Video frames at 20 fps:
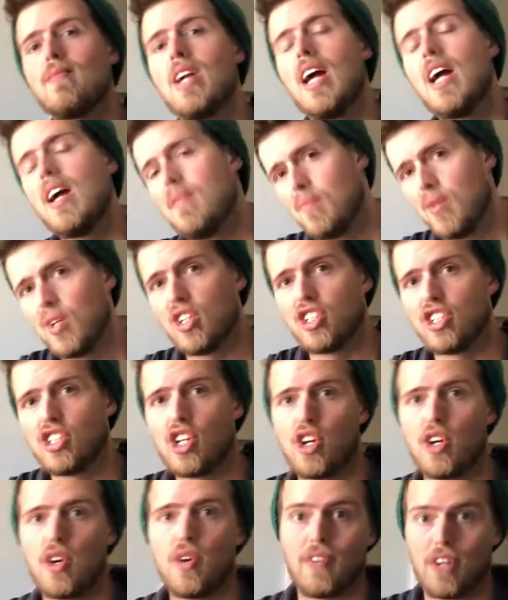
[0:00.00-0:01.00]
I'm going to
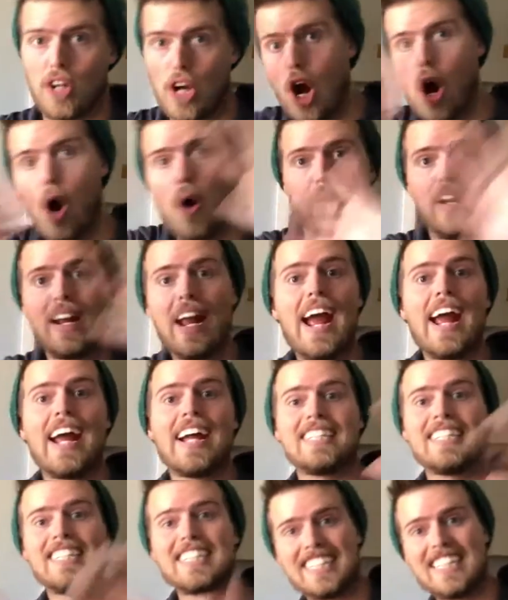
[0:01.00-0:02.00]
start over.
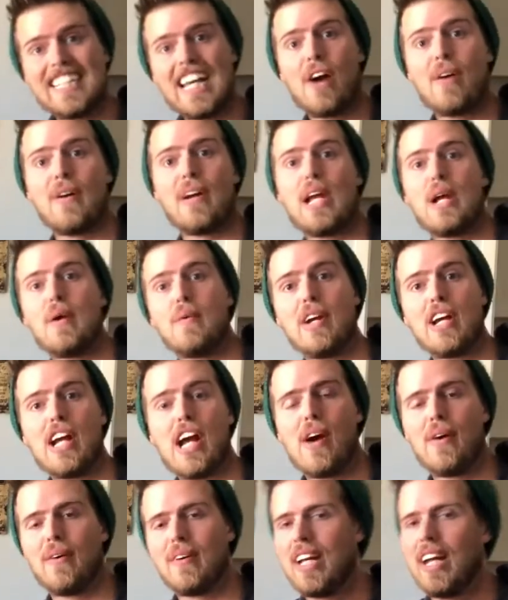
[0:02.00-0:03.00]
Okay, so here we
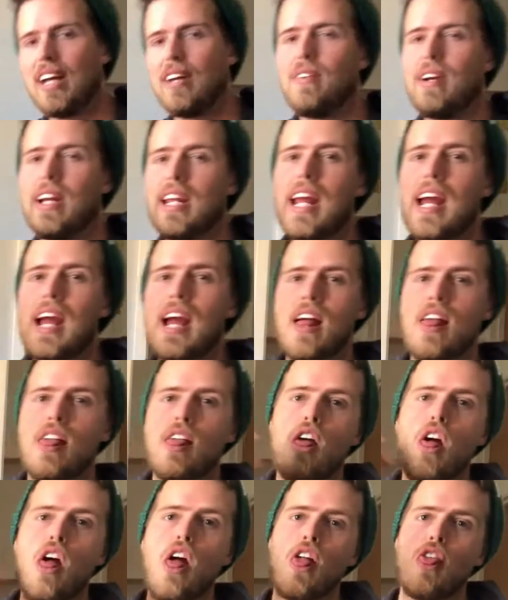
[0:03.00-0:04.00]
go. Okay, ready?
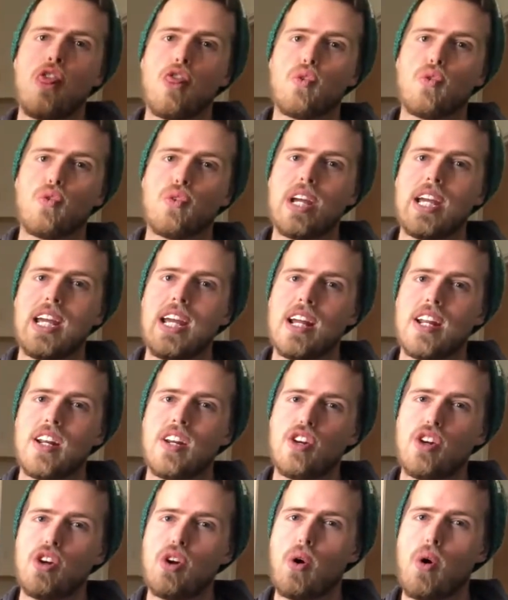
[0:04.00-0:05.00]
Three,
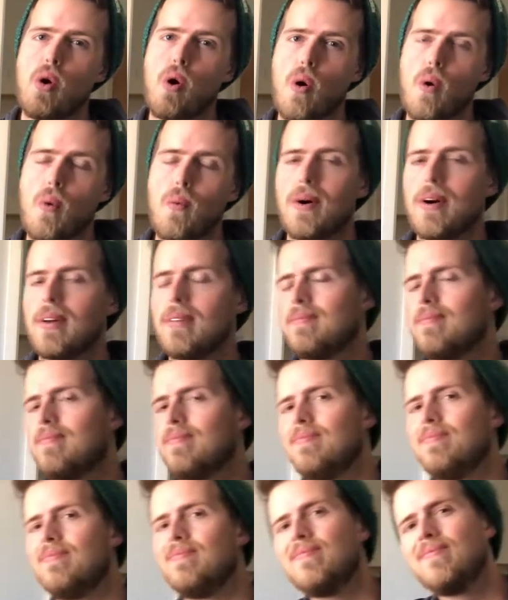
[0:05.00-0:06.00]

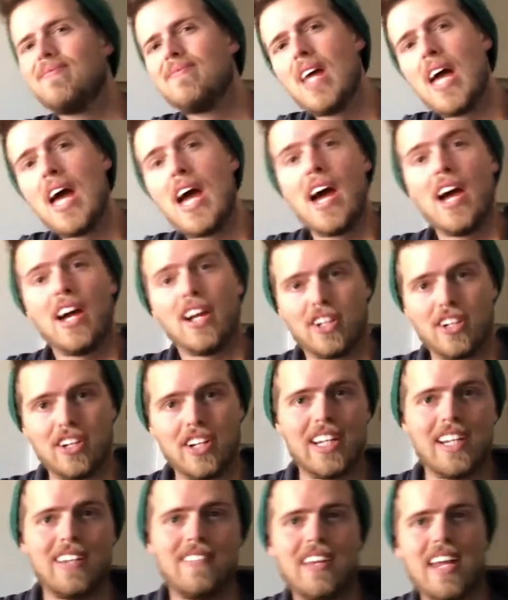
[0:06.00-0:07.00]
two.
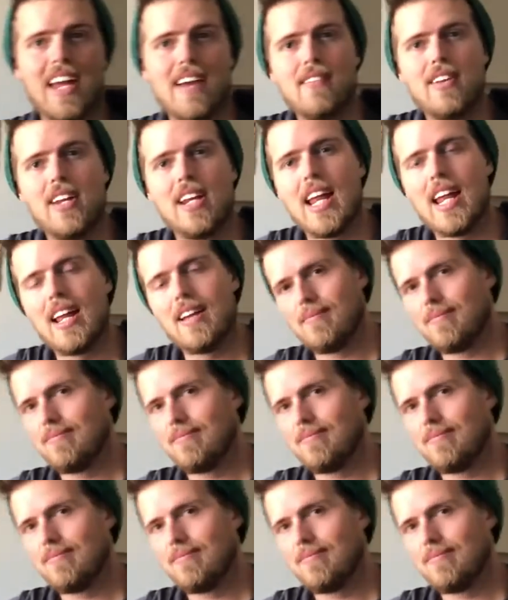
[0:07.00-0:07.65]
Good evening, everybody.